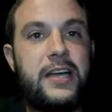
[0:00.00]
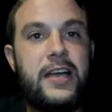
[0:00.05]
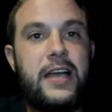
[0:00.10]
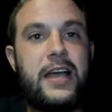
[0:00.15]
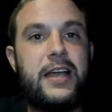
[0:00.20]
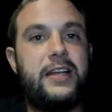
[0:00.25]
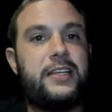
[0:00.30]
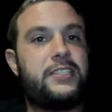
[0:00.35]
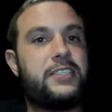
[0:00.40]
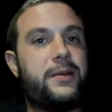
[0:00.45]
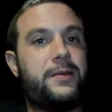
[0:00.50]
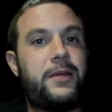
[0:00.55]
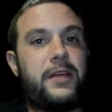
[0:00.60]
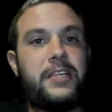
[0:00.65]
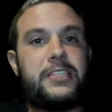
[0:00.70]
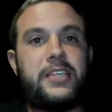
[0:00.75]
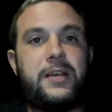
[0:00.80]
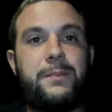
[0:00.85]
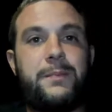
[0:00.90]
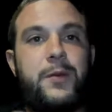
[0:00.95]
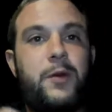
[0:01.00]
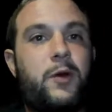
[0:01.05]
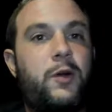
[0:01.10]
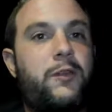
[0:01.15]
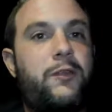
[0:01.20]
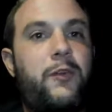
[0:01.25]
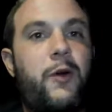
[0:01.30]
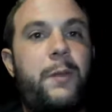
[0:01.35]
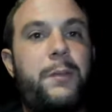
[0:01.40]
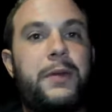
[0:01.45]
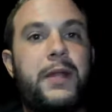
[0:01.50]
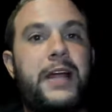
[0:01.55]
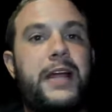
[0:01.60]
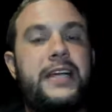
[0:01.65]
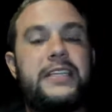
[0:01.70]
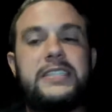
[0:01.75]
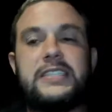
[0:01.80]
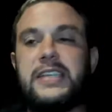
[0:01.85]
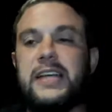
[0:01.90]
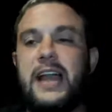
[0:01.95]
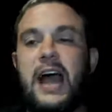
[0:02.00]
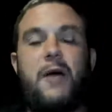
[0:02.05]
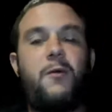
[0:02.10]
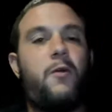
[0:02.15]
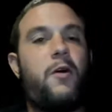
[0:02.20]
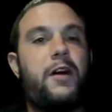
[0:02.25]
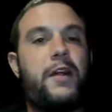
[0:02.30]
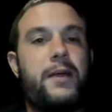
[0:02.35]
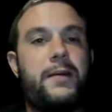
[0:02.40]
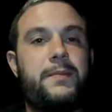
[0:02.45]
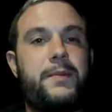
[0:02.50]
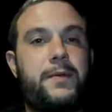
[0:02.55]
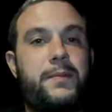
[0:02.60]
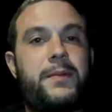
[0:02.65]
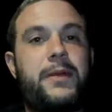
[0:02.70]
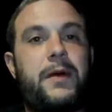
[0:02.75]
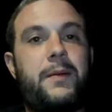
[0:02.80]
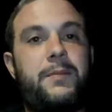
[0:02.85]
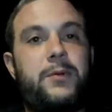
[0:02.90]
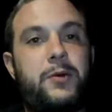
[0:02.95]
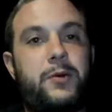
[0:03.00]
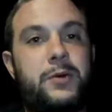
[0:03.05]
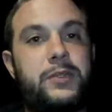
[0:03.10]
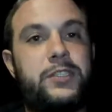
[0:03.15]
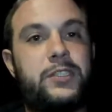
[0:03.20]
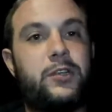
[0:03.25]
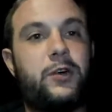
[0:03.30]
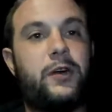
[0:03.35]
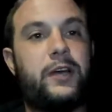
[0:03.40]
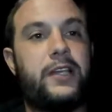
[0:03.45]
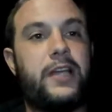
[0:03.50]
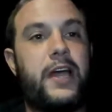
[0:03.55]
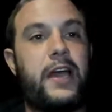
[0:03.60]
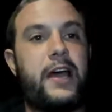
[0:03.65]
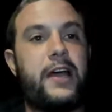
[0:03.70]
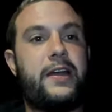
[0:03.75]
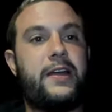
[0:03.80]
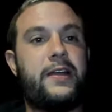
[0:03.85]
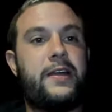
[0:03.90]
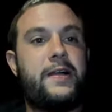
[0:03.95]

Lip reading: It's a beautiful place, and I want him to be able to enjoy that.